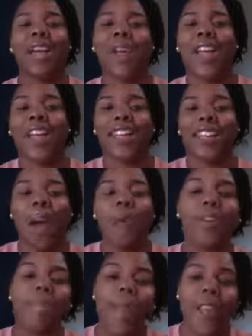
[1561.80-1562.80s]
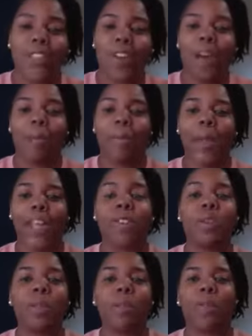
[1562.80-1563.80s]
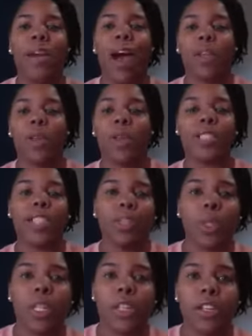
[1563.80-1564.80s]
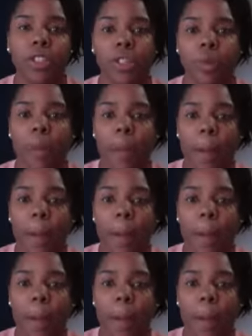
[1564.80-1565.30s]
right? I want to make sure I'm bringing you some value because that's what leaders do.